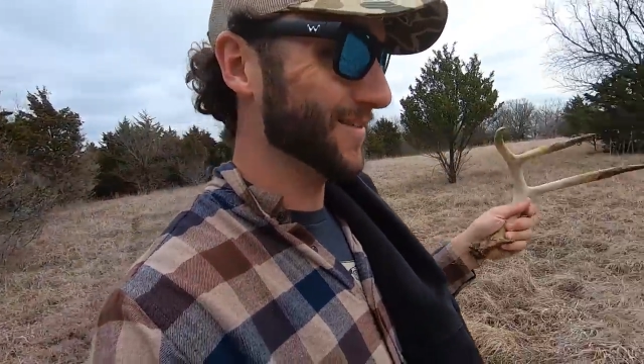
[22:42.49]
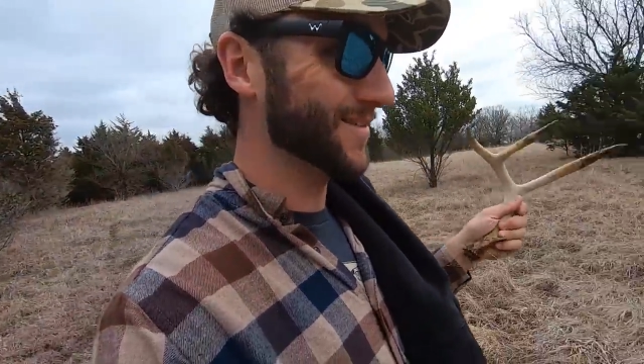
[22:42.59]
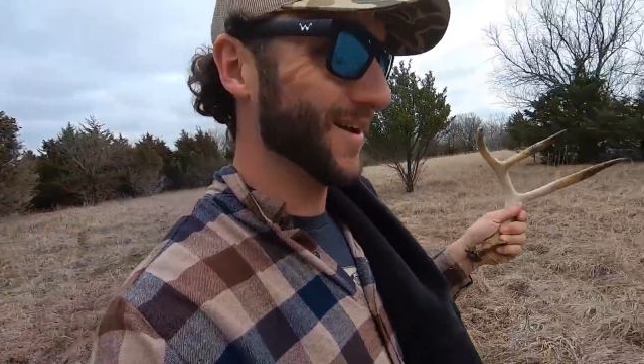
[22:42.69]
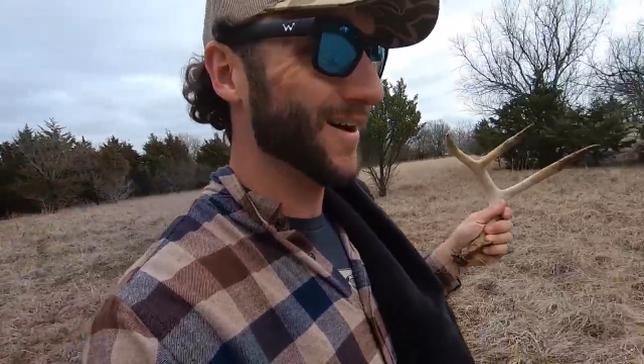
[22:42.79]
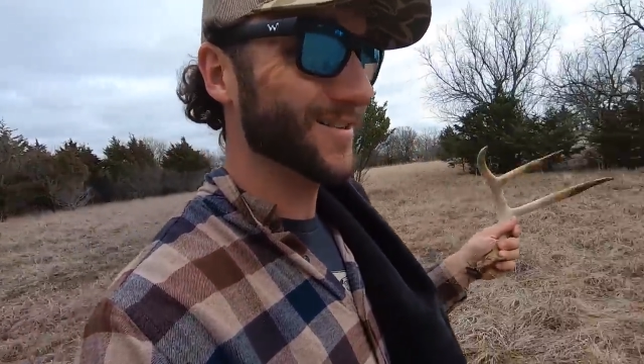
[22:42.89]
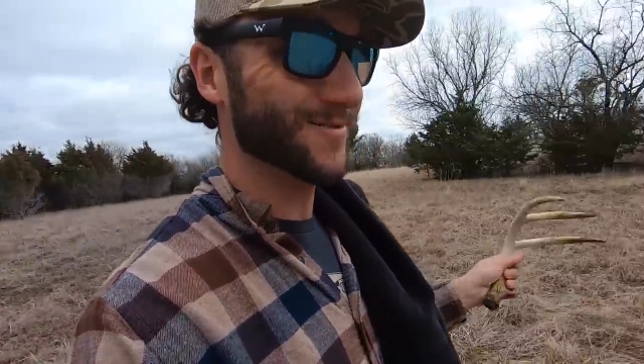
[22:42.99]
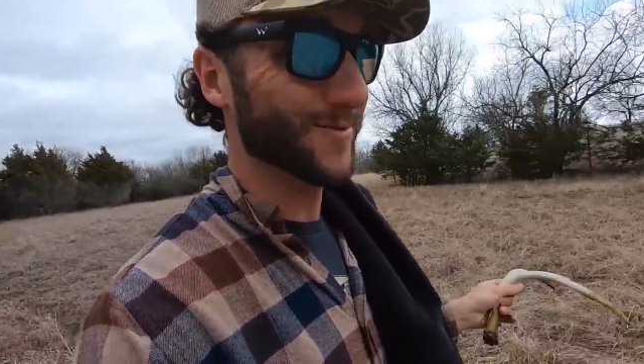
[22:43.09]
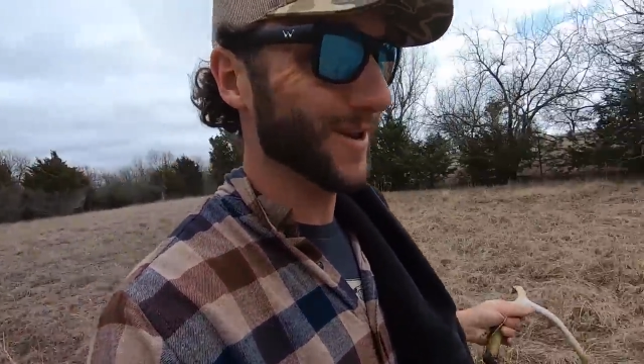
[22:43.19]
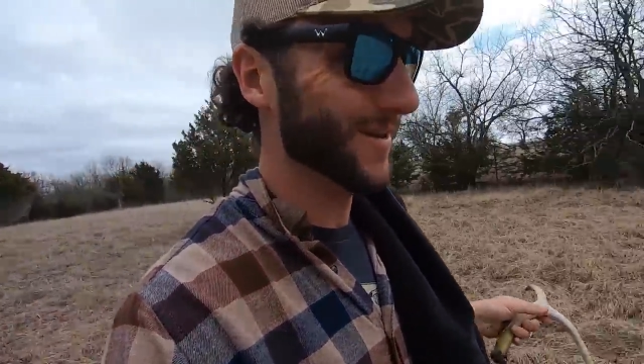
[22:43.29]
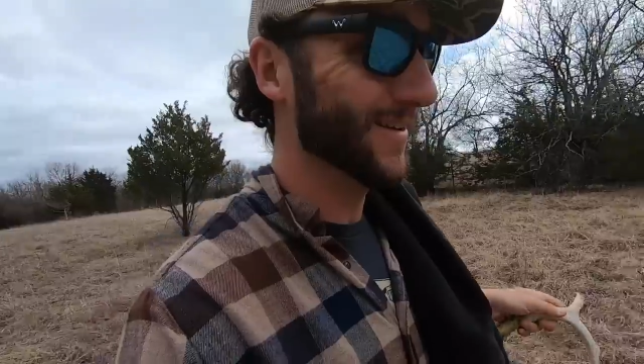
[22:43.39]
this is
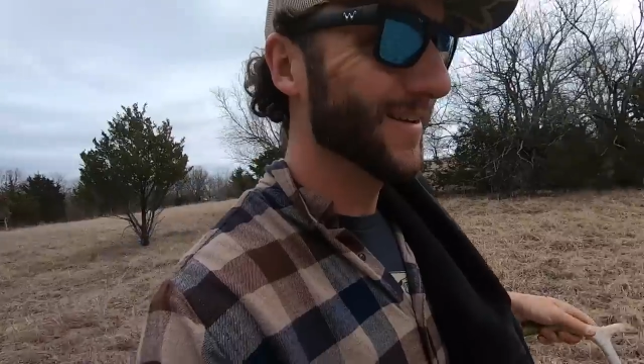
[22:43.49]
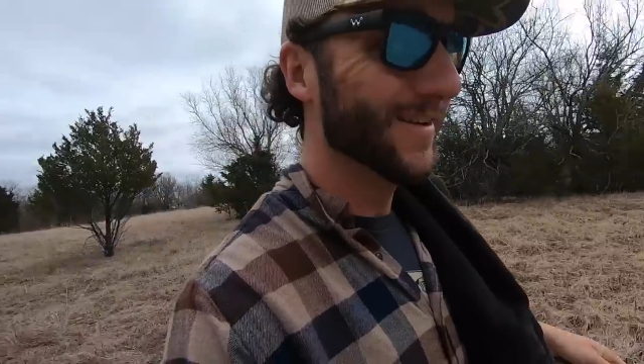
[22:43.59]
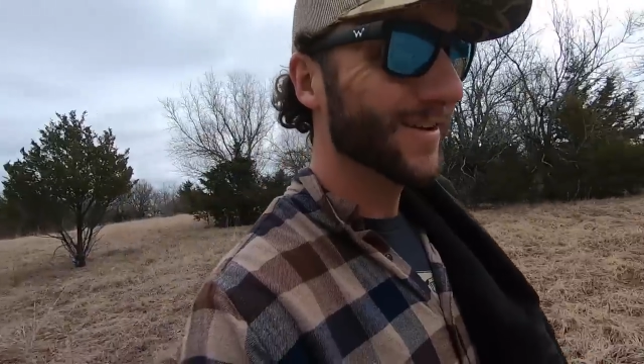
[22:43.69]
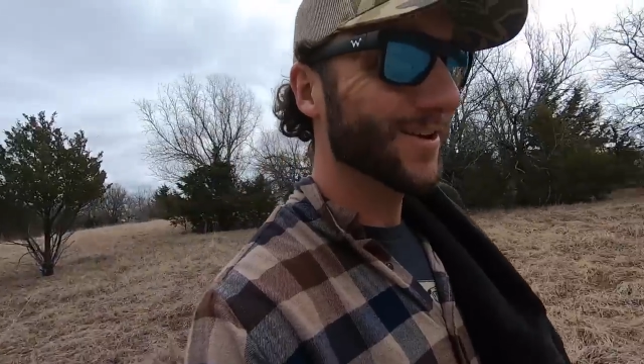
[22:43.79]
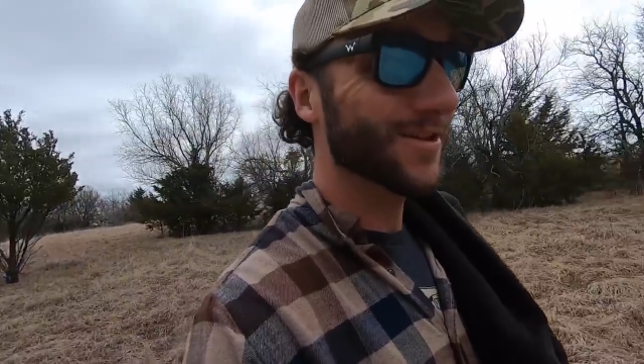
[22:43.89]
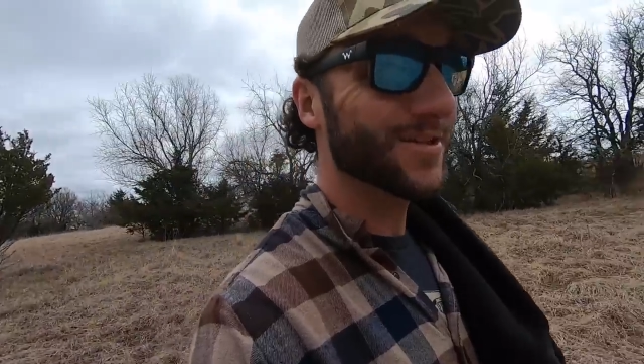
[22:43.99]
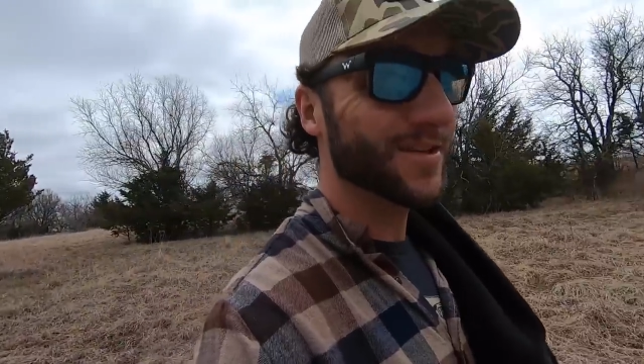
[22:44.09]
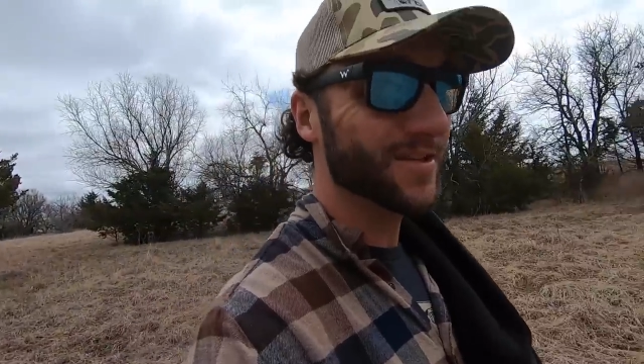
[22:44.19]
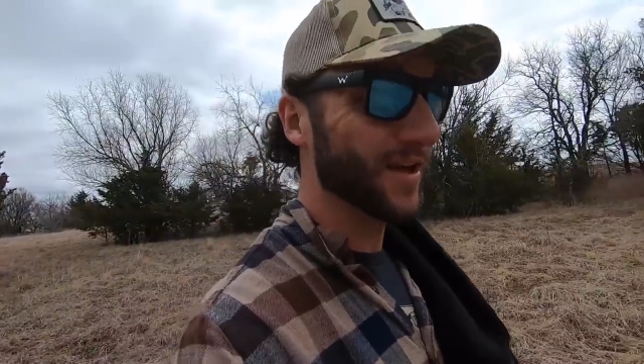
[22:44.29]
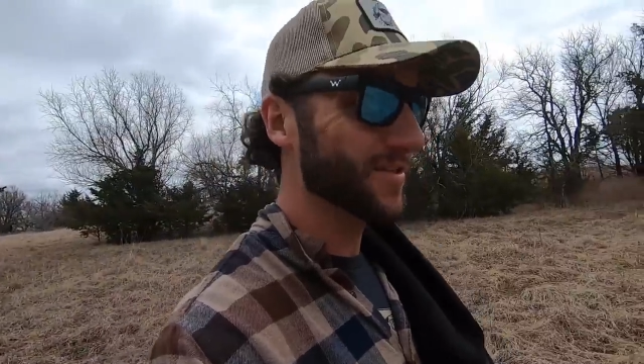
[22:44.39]
awesome, man. Good
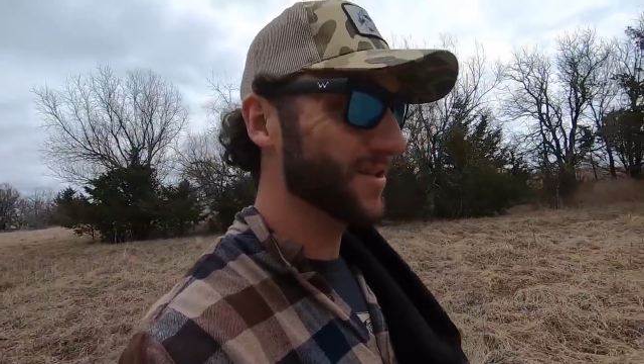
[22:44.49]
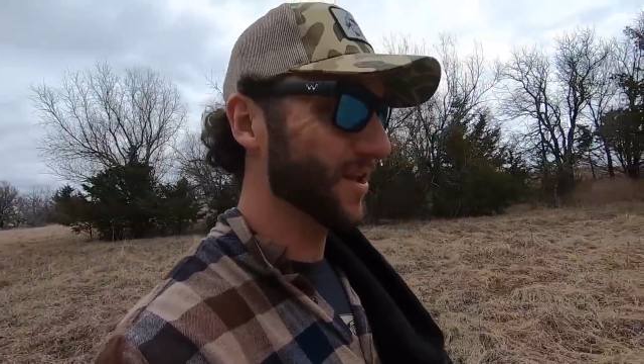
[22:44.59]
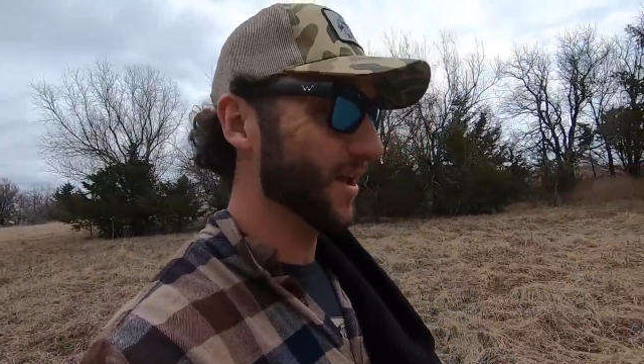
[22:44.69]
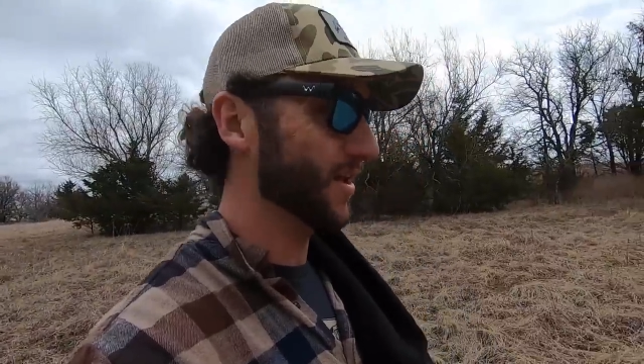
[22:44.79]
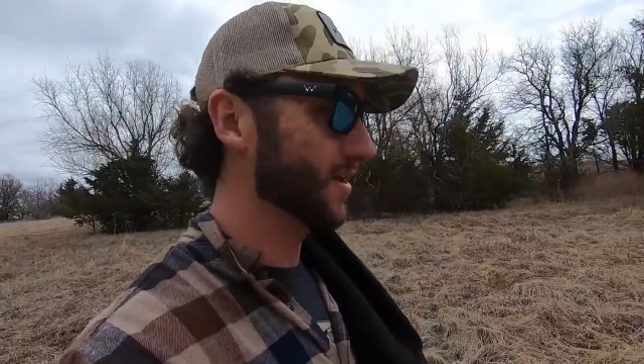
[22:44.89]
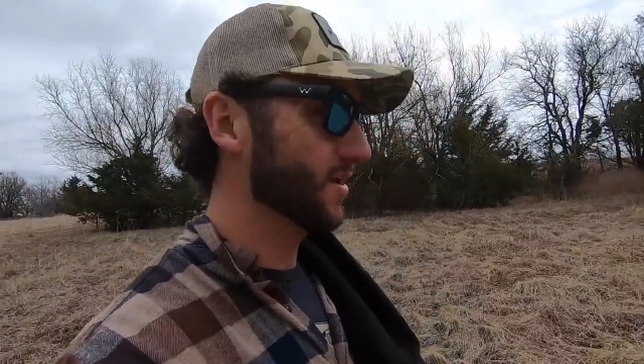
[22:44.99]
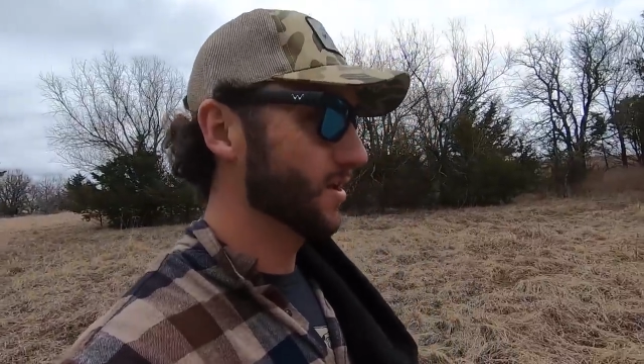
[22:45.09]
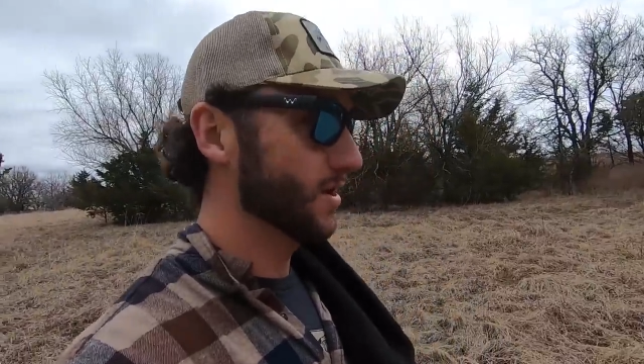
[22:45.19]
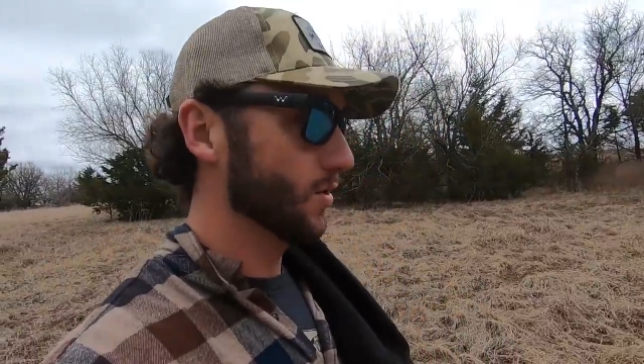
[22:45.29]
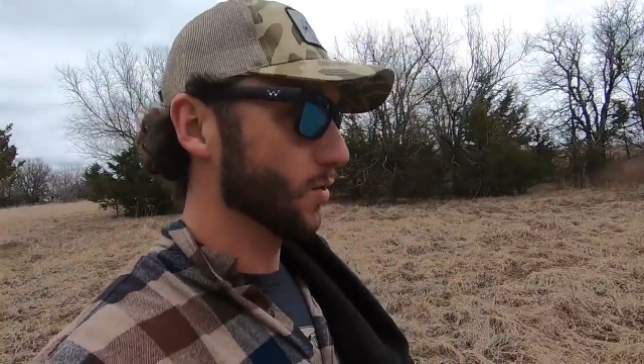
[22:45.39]
success today.
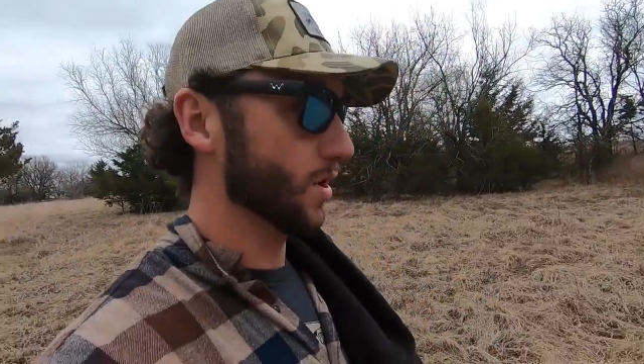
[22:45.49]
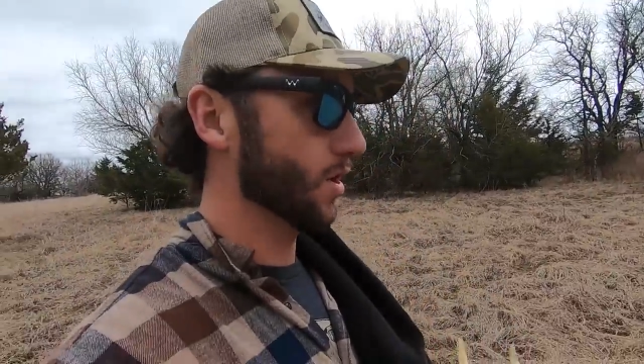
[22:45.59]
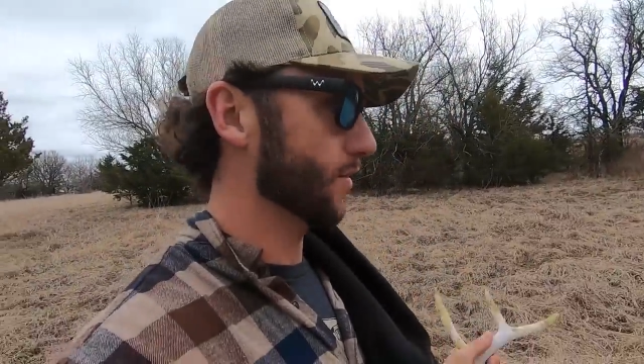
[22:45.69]
We're